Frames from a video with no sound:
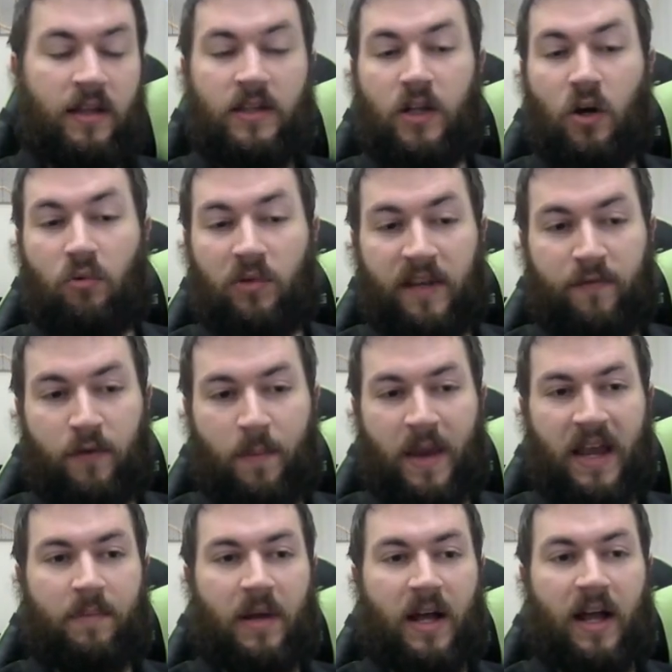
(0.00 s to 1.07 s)
don't leave a
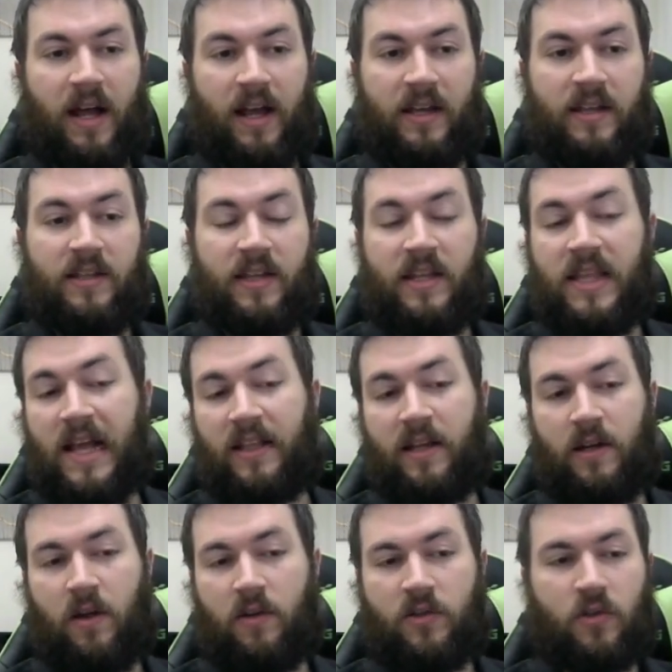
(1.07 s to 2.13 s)
man behind, and that can
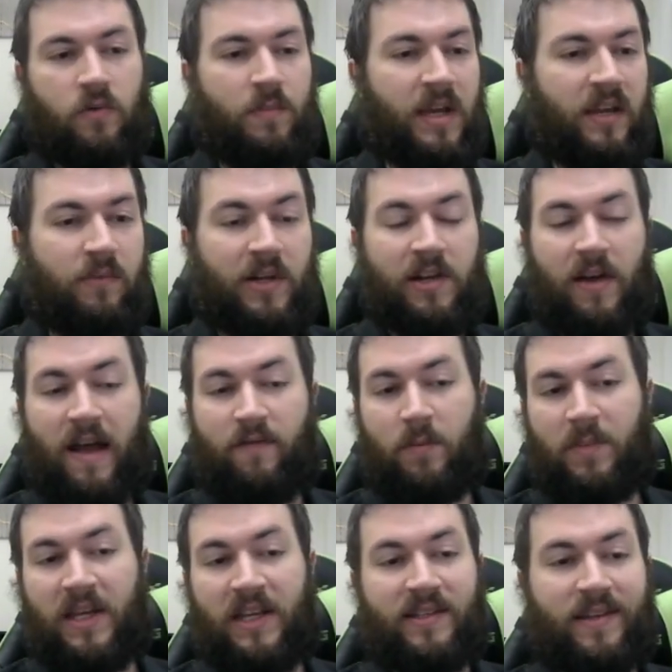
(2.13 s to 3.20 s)
also mean when you have a
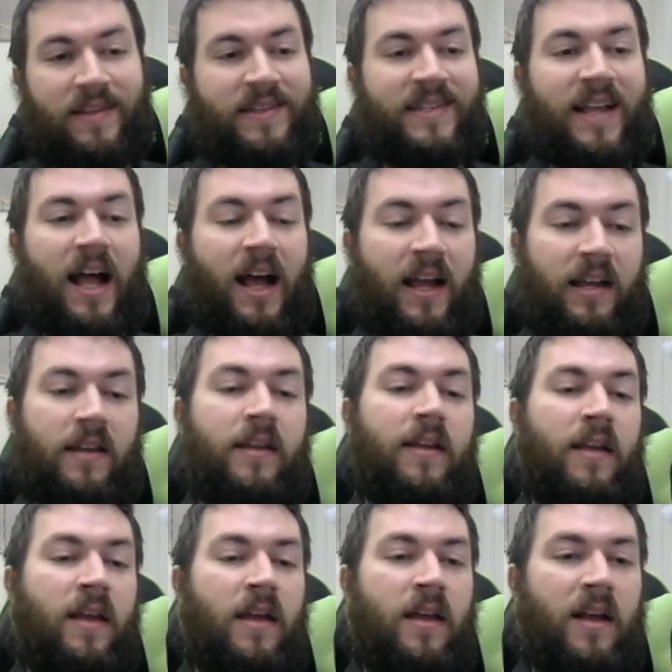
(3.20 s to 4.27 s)
piece on the side,
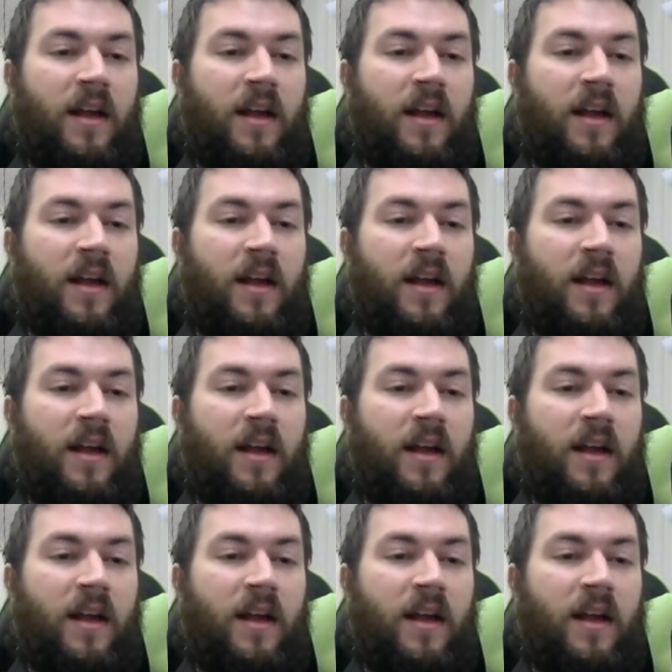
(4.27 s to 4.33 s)
of